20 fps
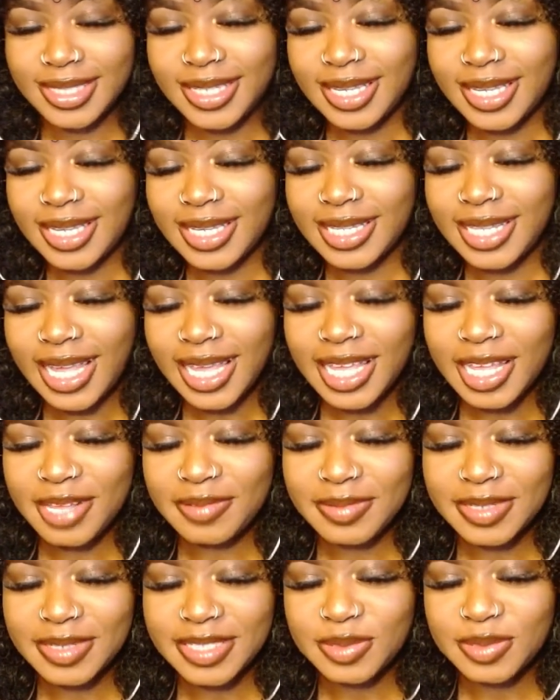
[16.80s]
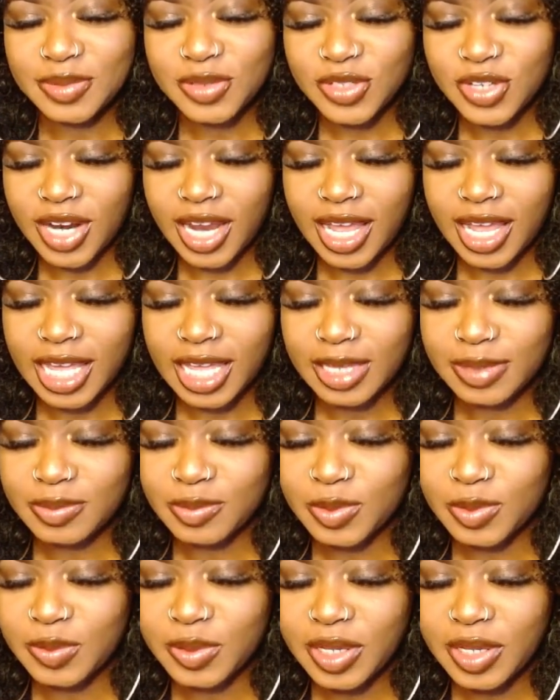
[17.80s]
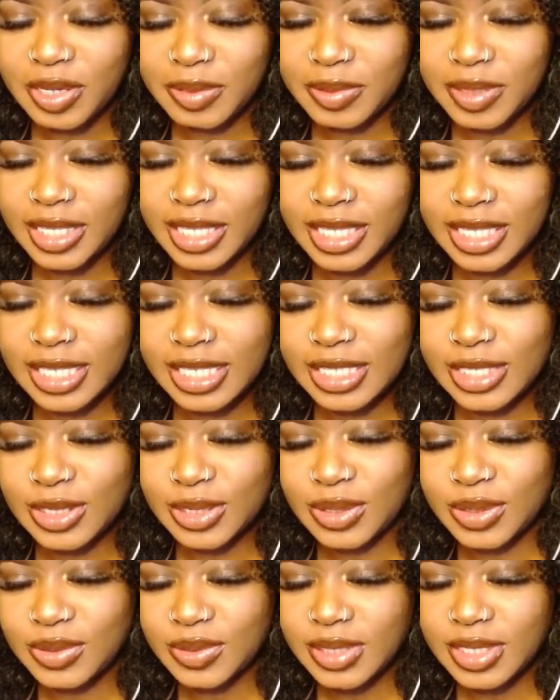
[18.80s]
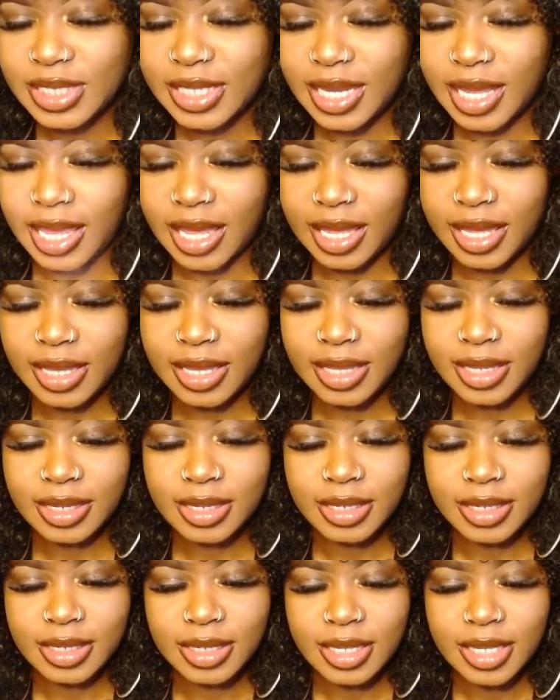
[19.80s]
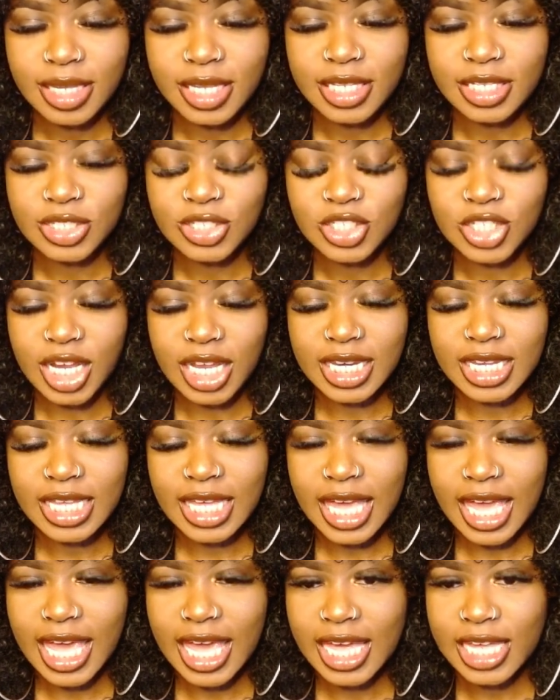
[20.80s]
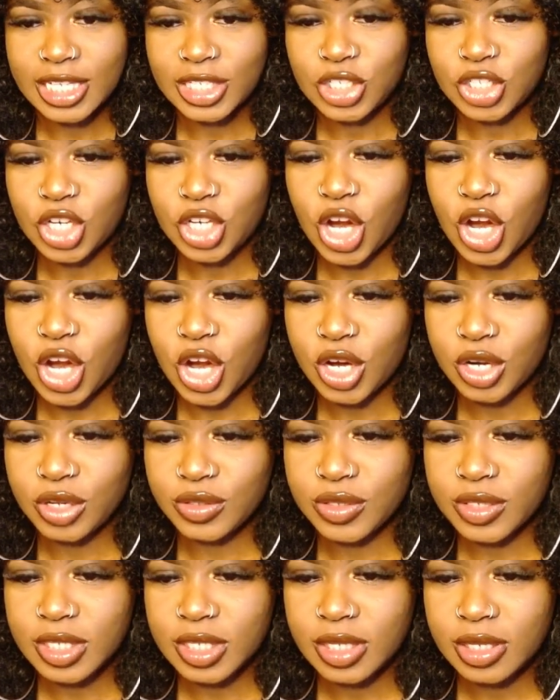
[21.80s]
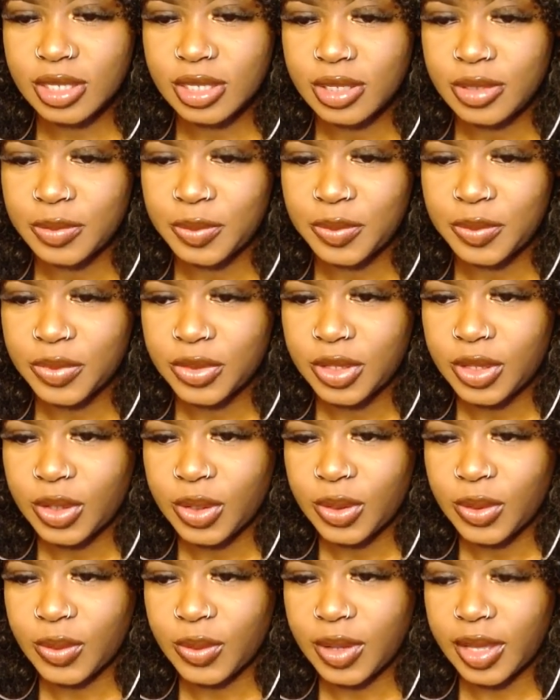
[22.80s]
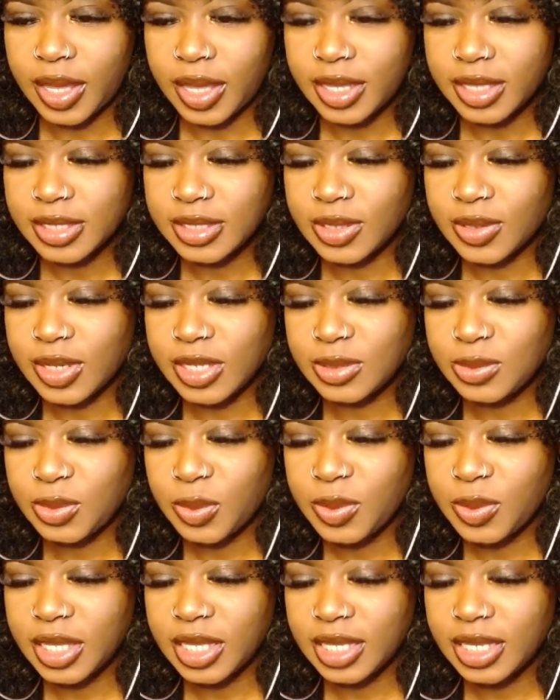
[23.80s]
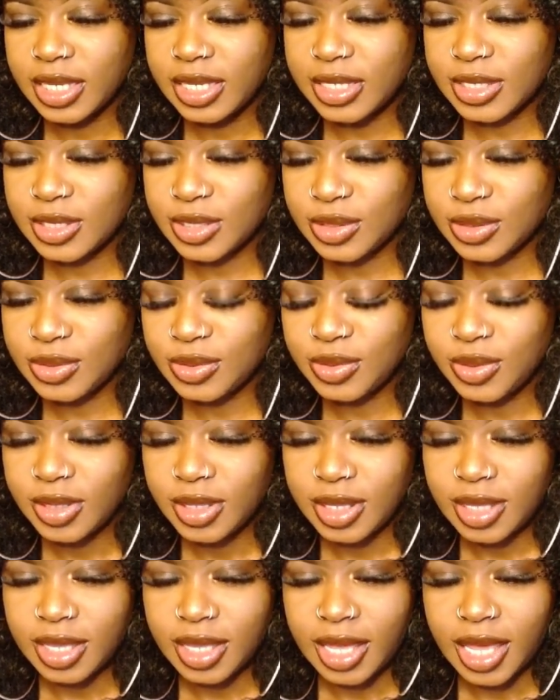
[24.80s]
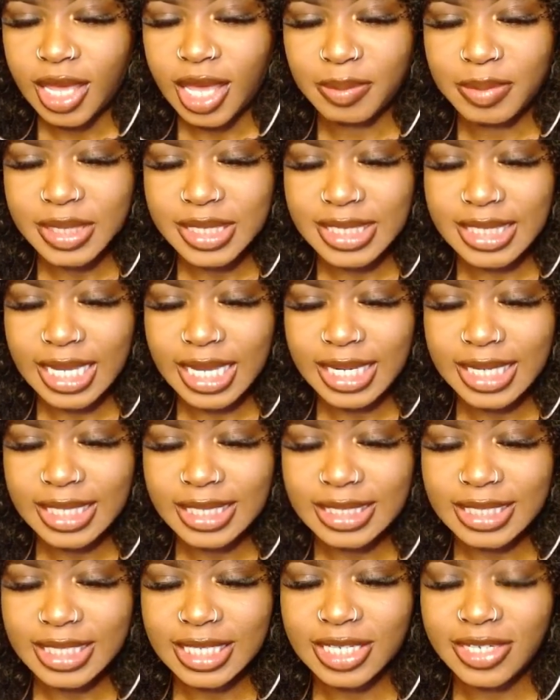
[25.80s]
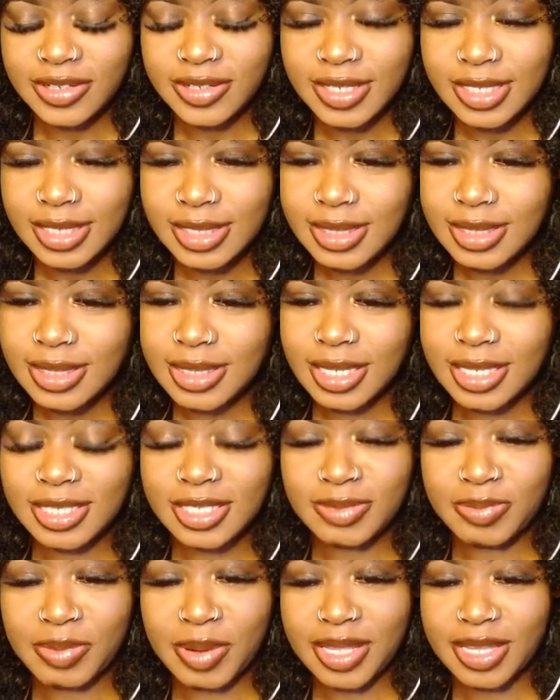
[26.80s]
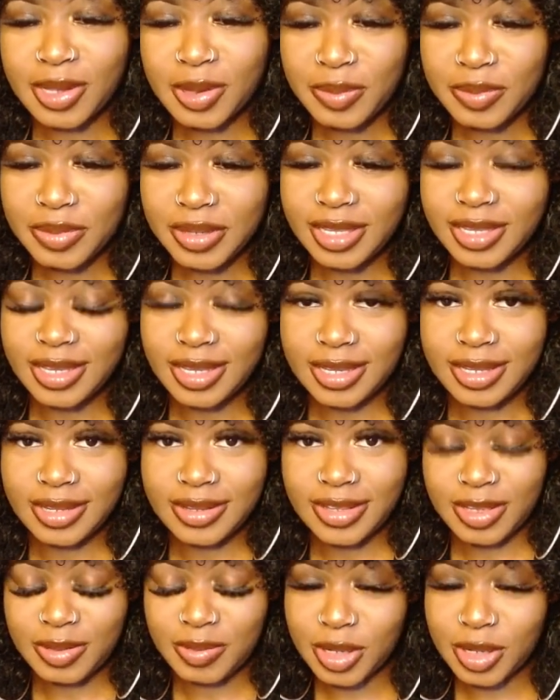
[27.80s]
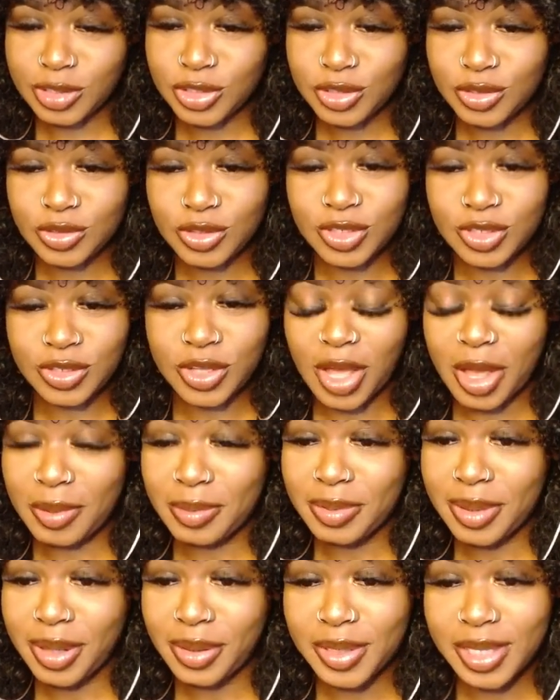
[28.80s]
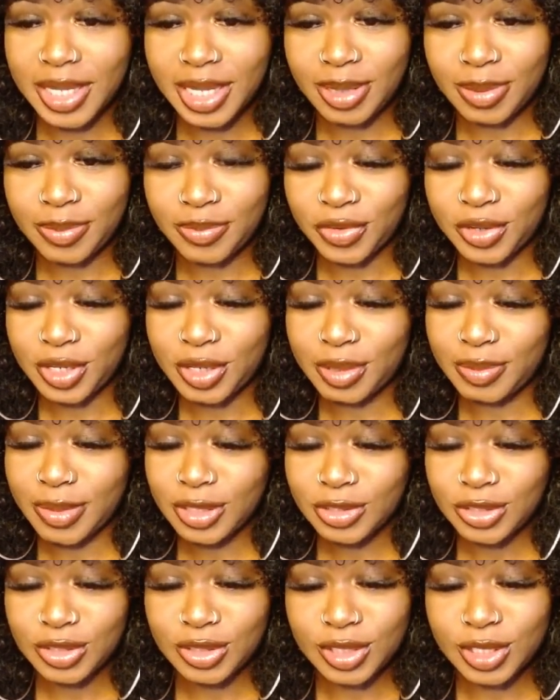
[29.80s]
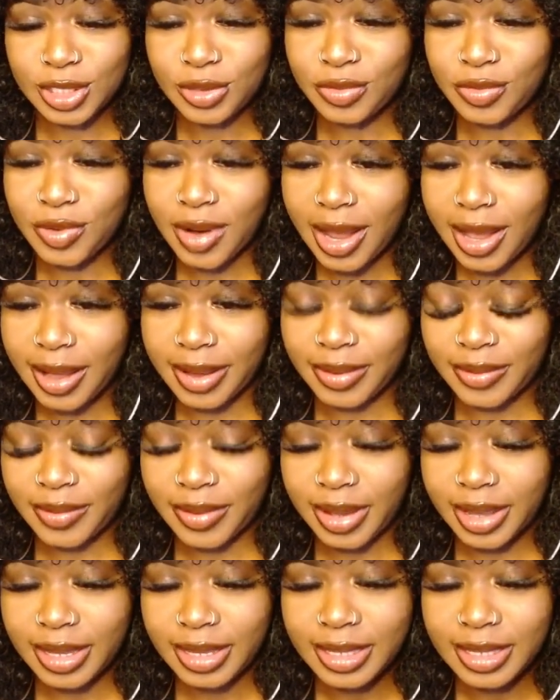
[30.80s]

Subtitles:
And like, comment, and subscribe. What we're going to be getting into today is Johnny Cash Hurt. Okay, so that's what we're getting into. I'm excited to hear this. It's probably gonna be emotional, so y'all buckle up for an emotional little ride, okay?